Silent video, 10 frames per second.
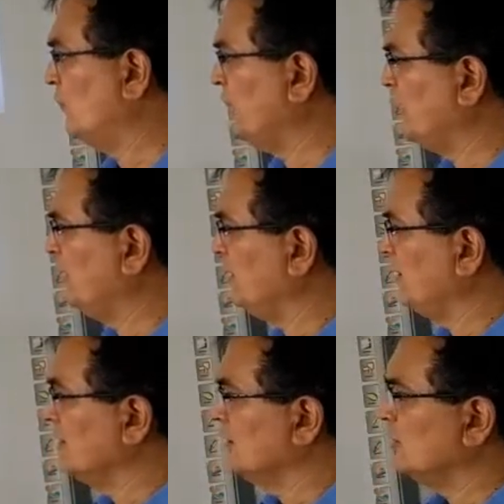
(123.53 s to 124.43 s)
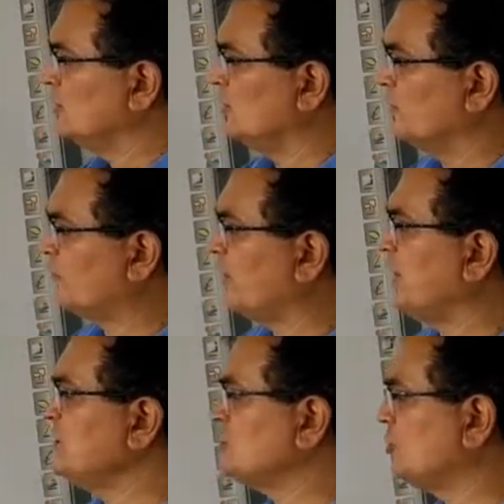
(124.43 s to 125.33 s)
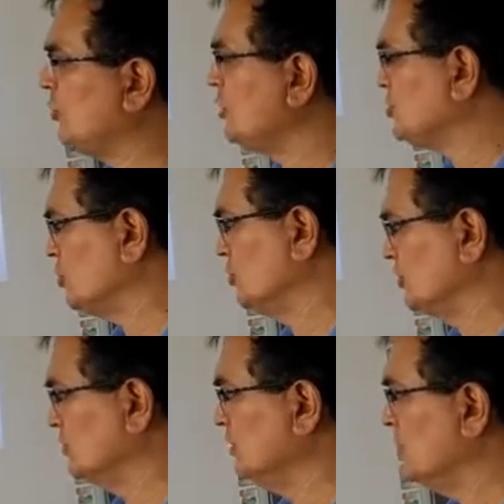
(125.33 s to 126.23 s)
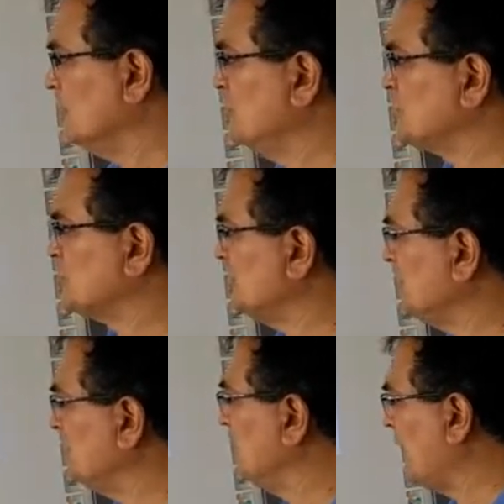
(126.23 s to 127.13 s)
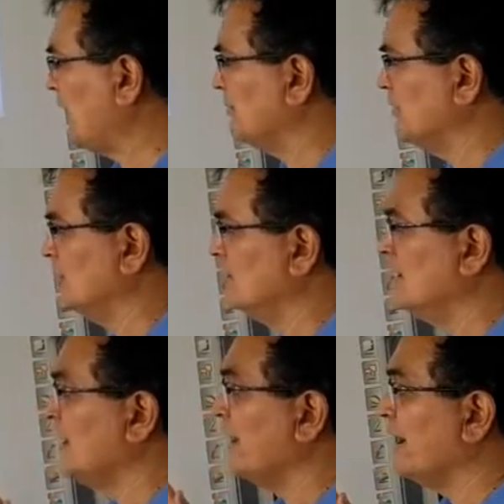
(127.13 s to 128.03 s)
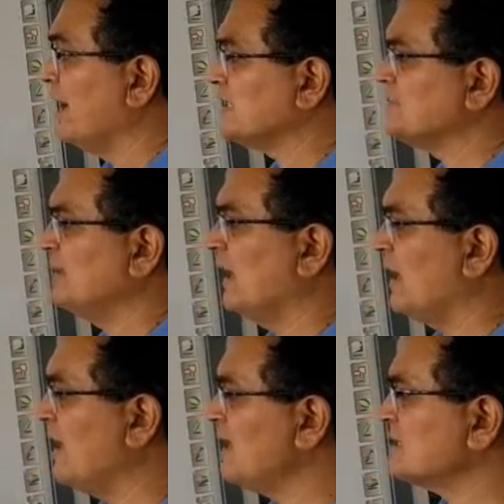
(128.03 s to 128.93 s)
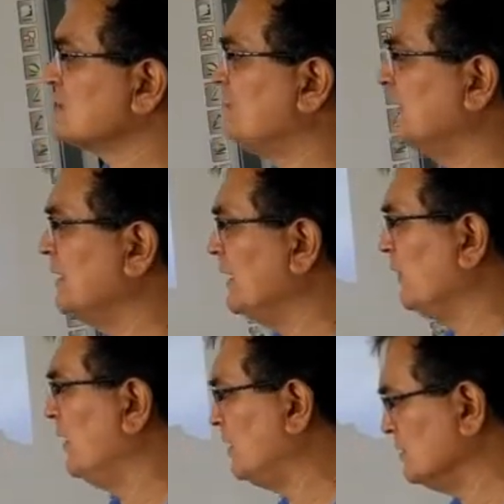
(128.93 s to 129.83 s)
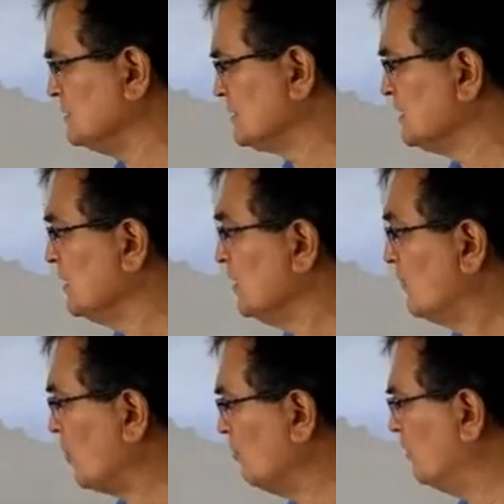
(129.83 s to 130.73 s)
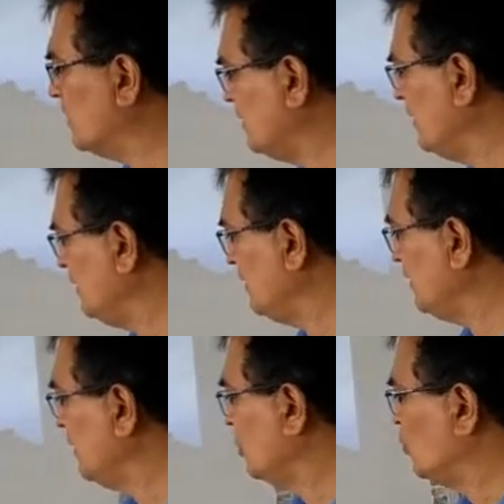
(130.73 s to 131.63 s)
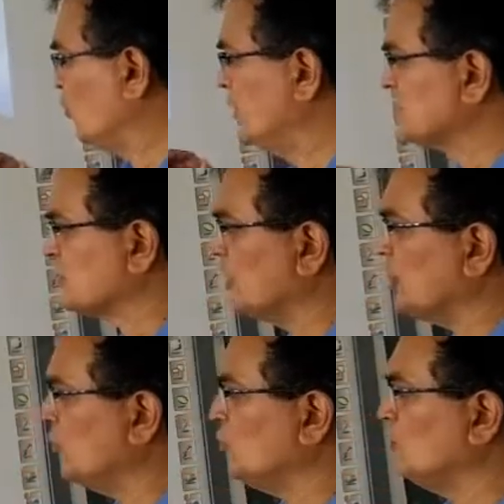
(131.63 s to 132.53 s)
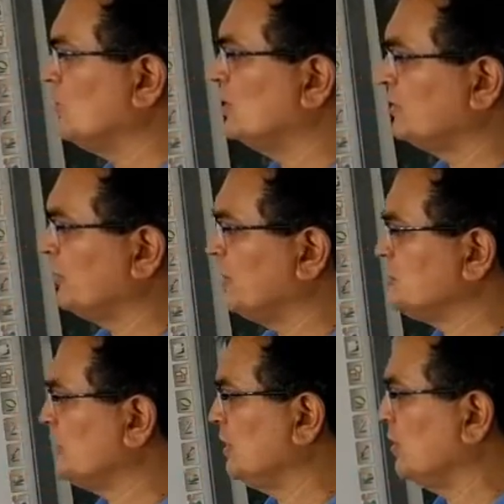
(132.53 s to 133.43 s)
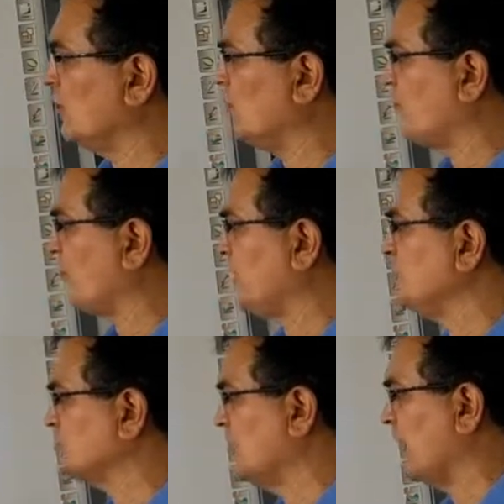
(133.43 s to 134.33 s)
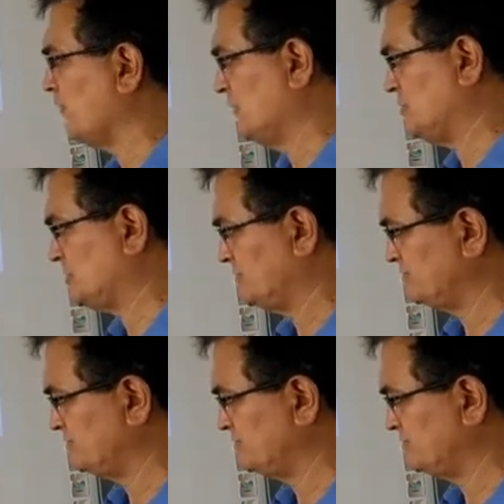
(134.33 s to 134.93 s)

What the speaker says: wherein the French teacher, Mr. Young Hamel, has been asked by the invaders from Berlin to discontinue the teaching of French language.